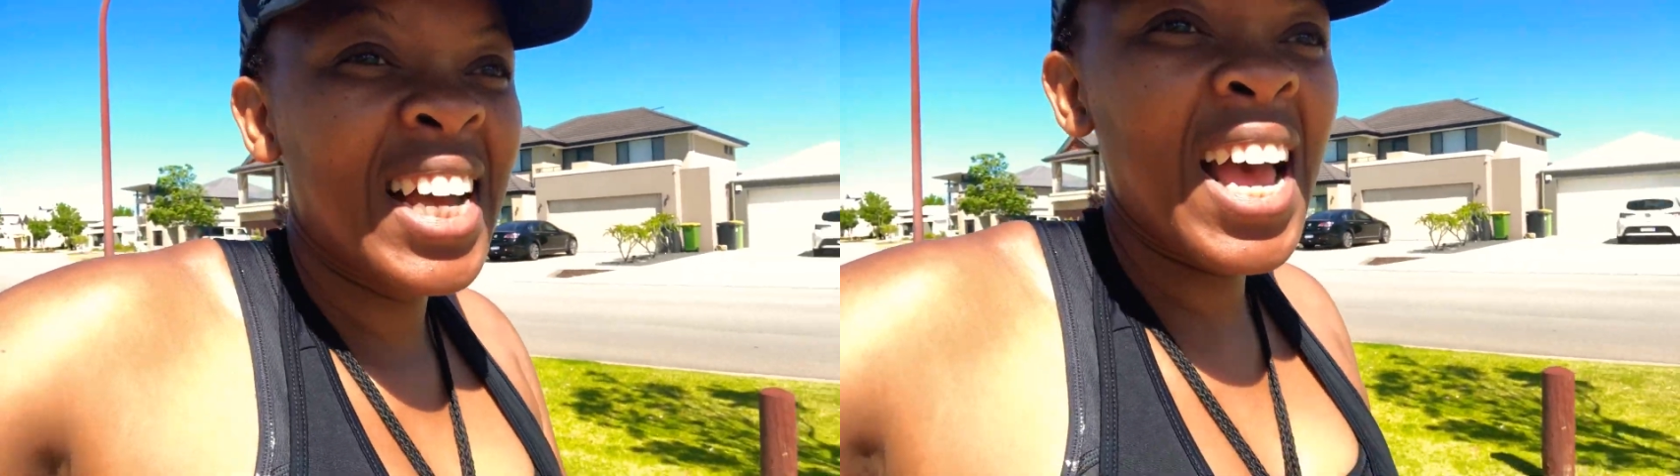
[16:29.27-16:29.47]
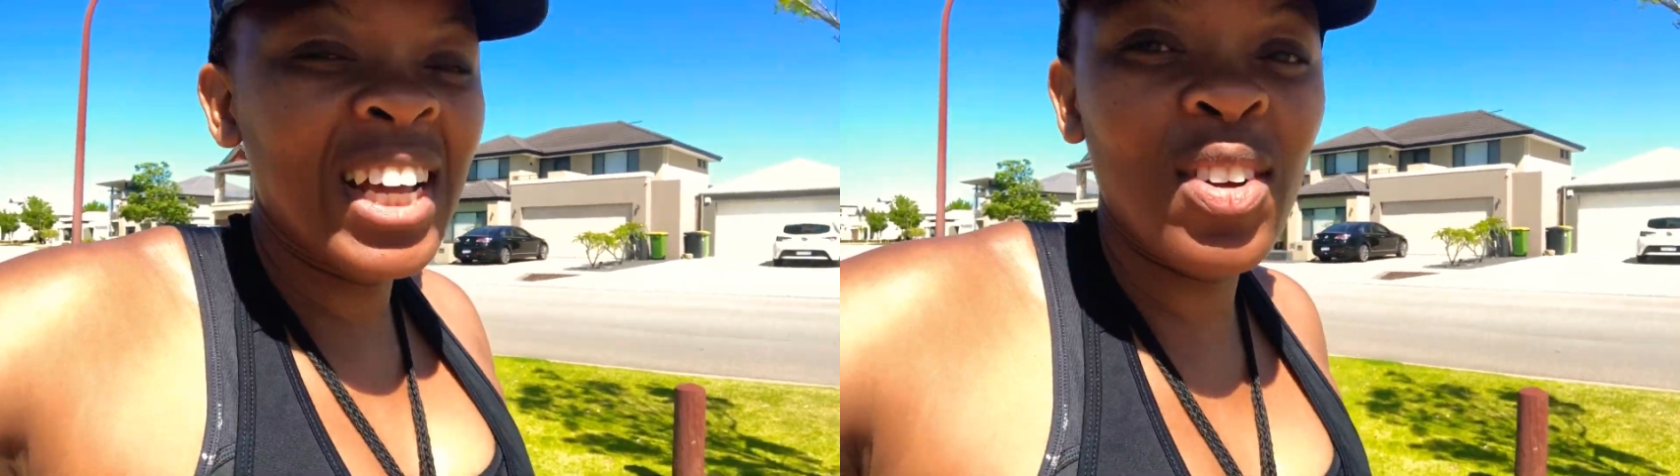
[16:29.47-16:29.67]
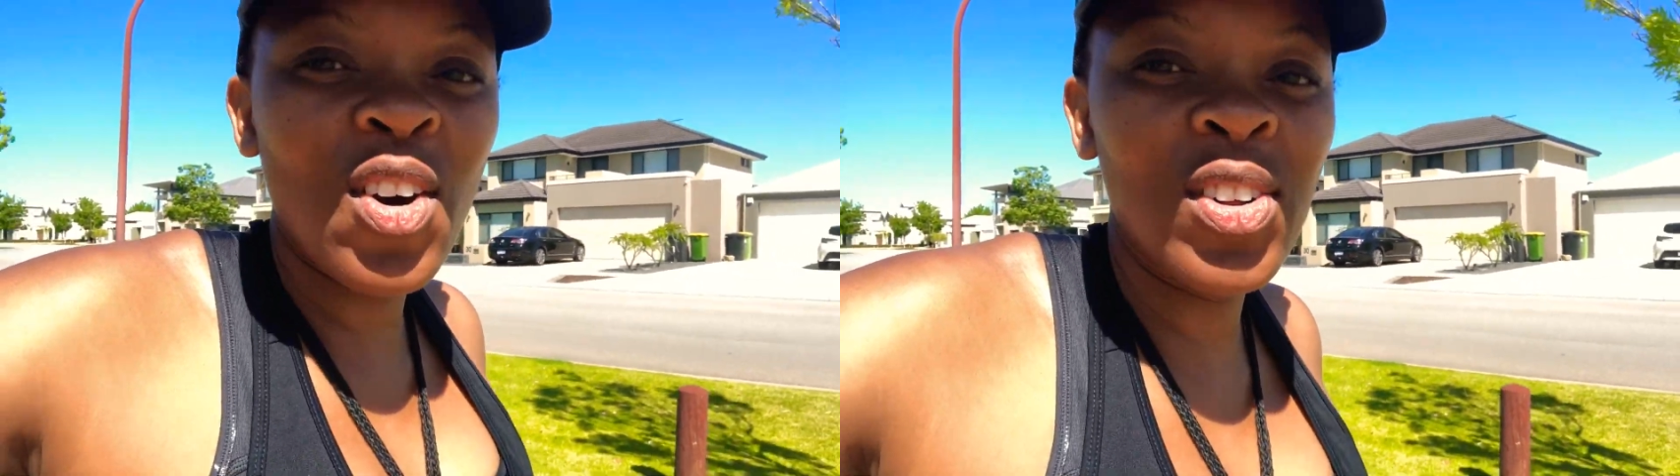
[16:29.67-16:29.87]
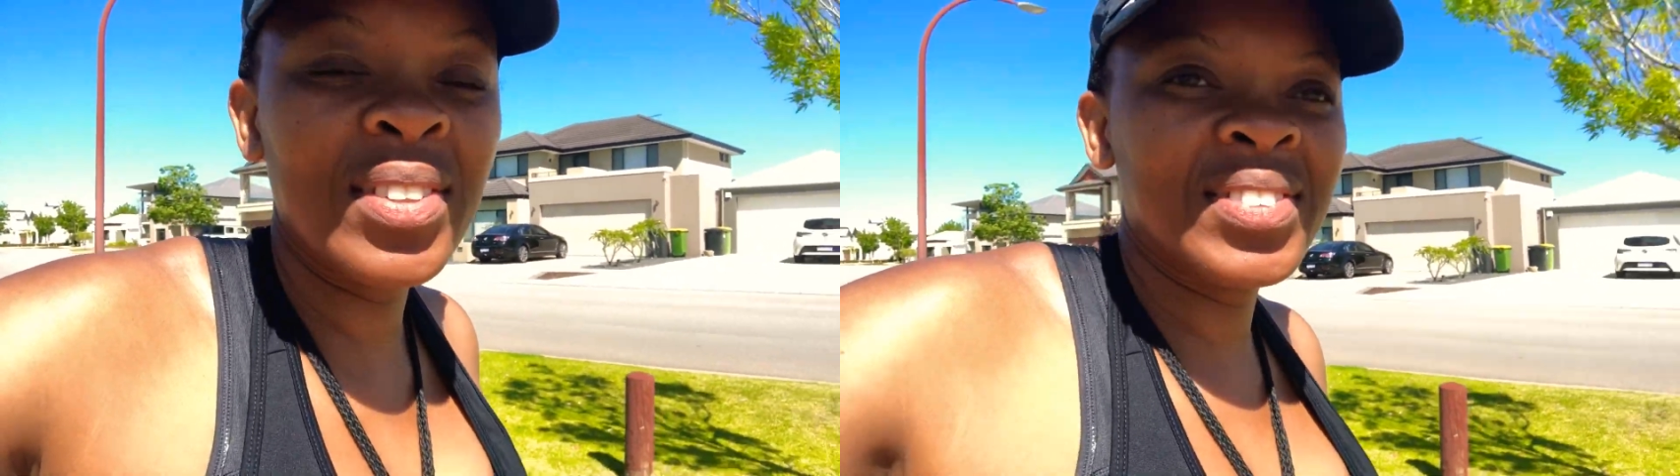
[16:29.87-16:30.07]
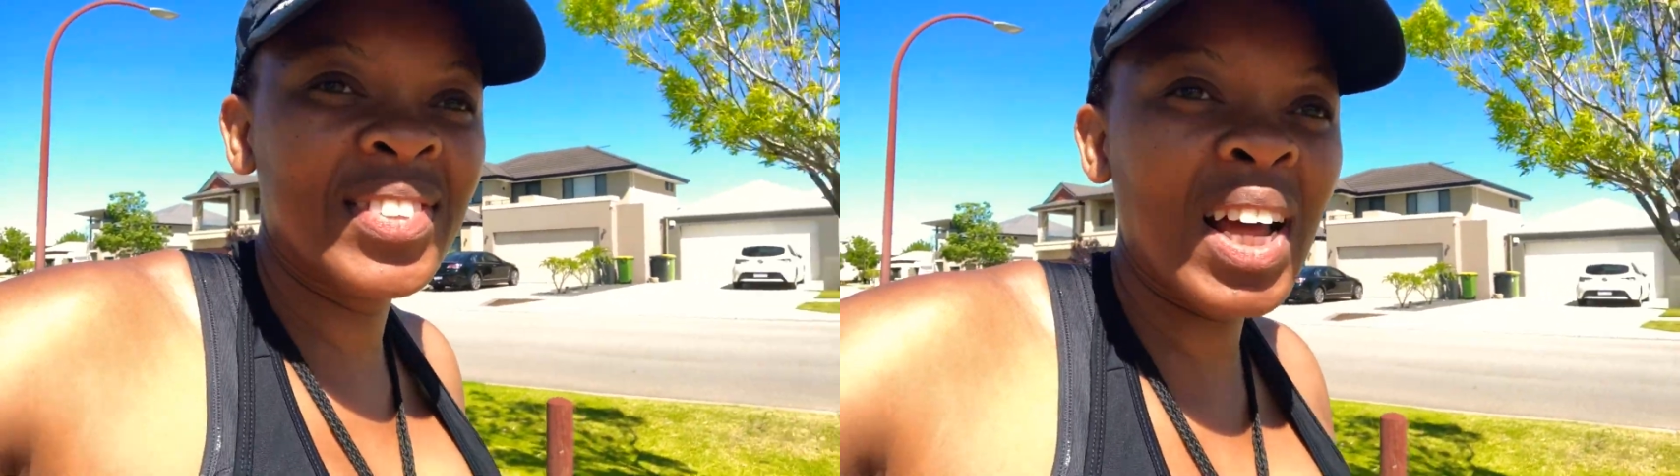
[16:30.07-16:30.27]
at all.
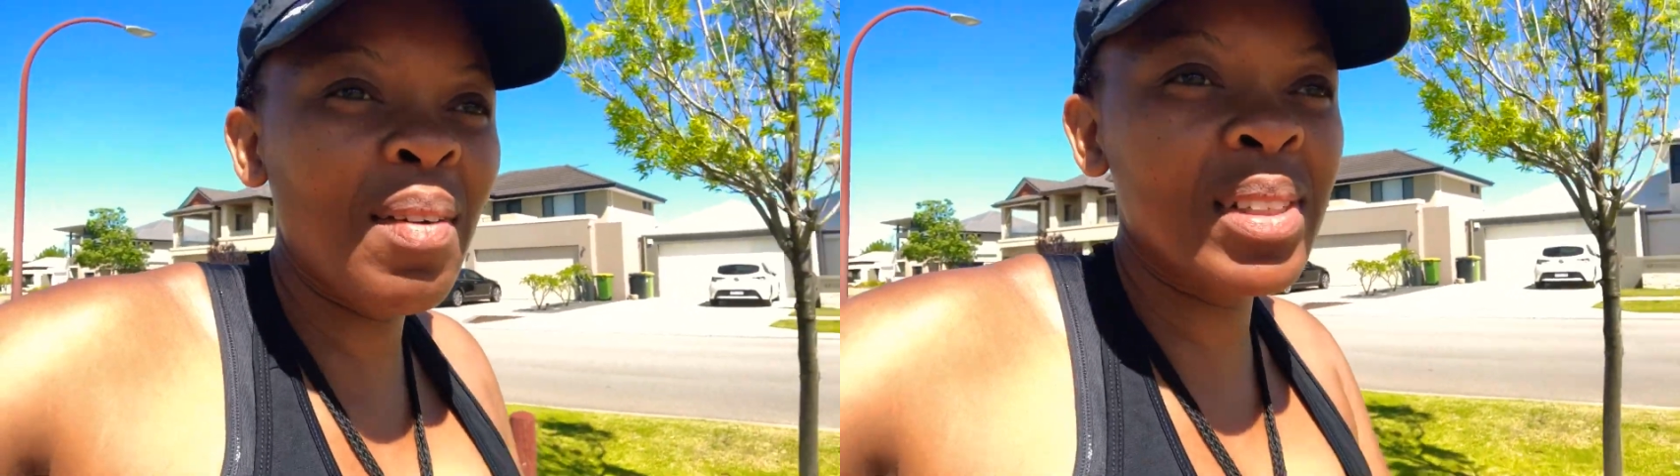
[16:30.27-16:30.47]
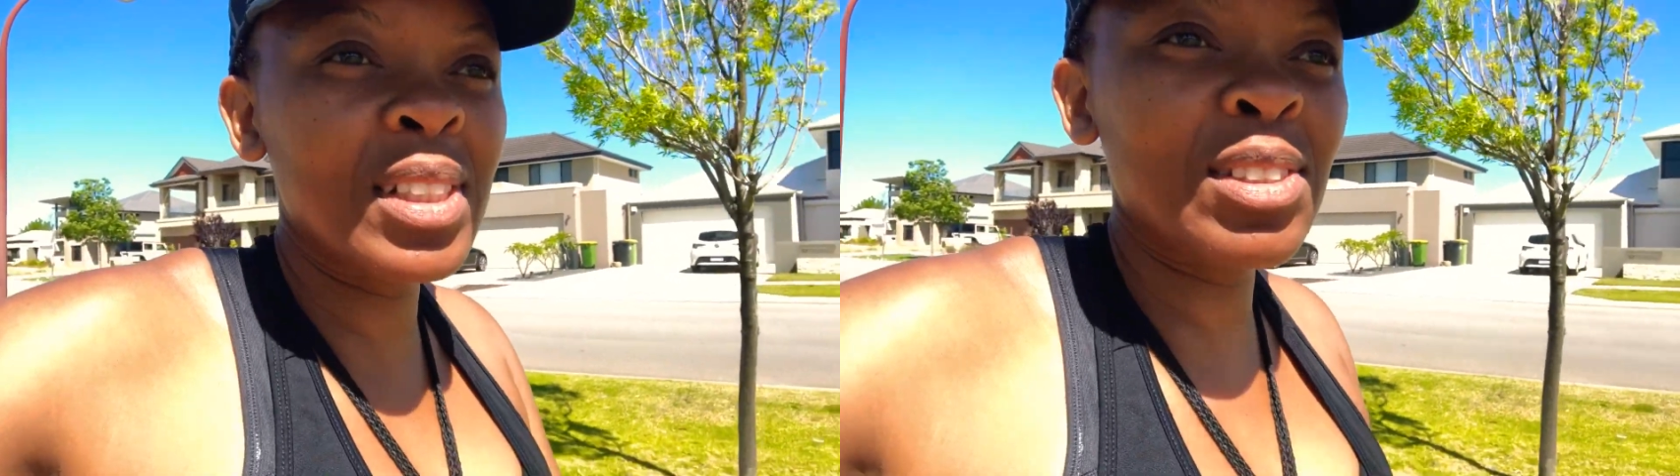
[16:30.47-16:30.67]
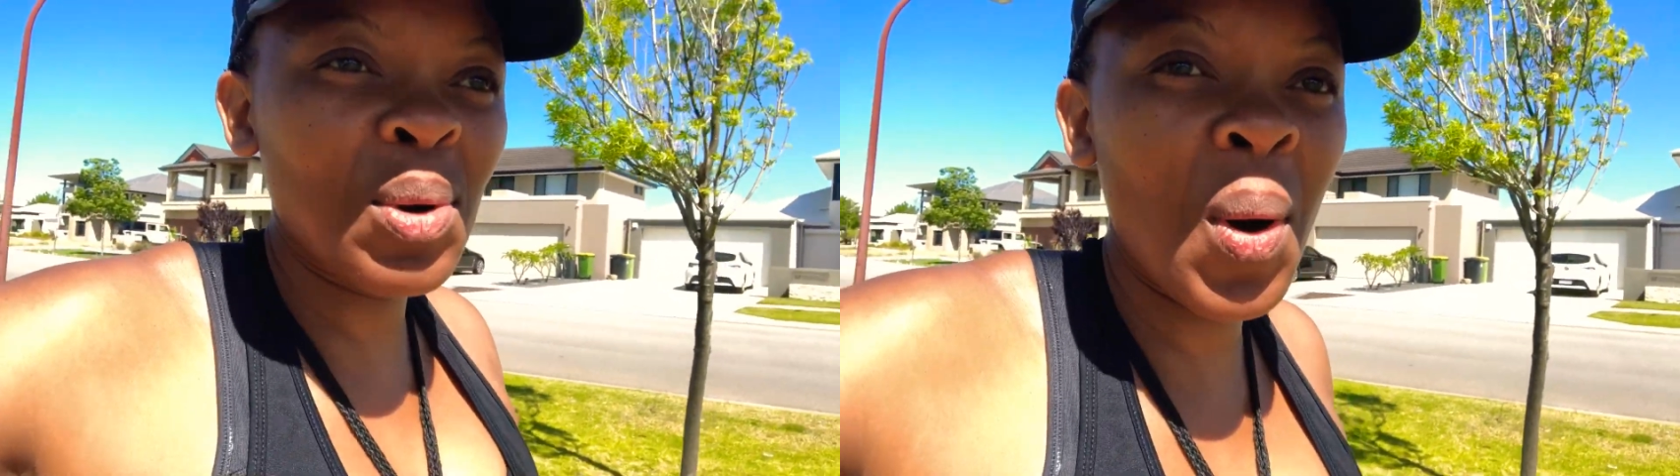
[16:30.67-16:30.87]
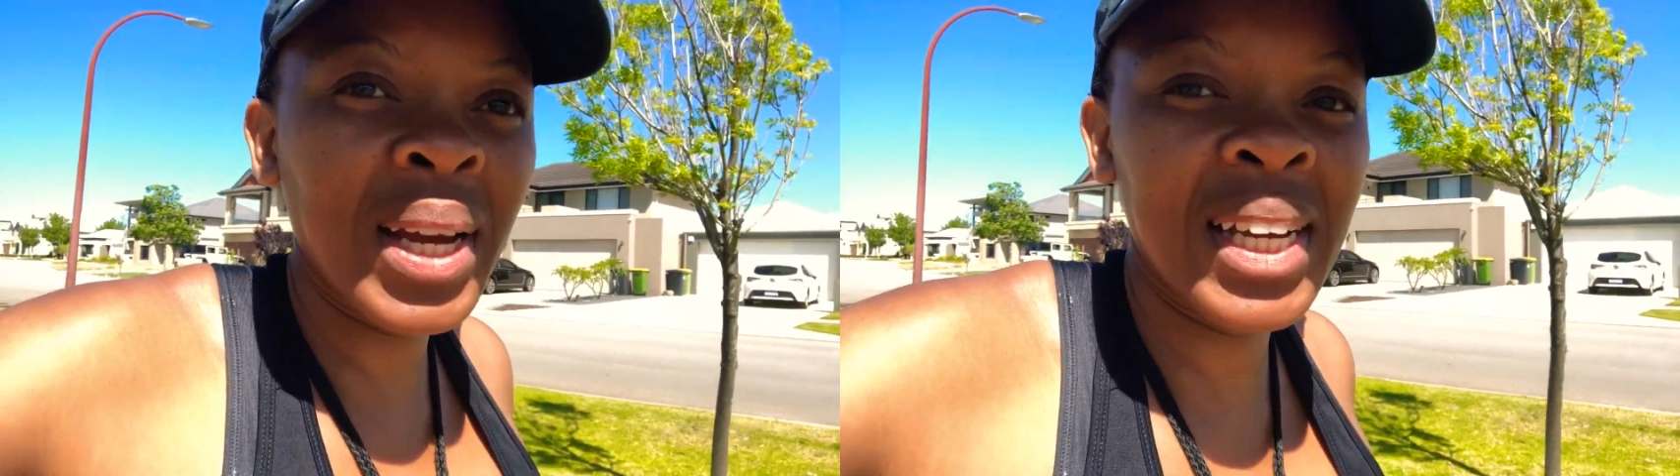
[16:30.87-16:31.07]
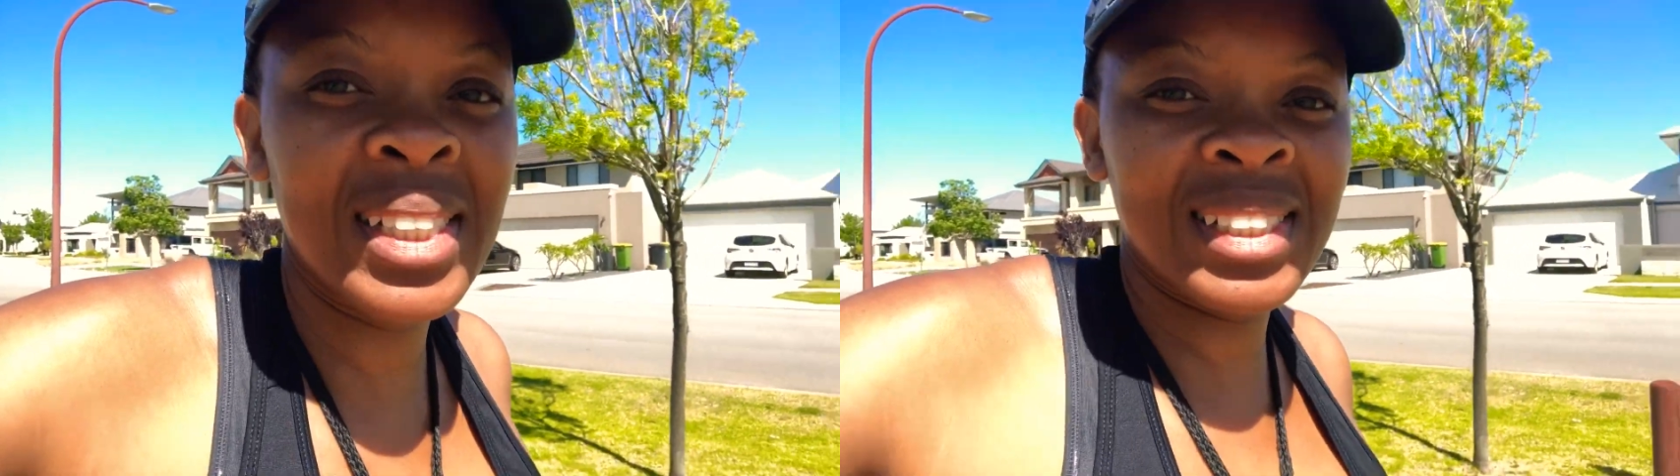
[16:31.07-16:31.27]
I was just quiet.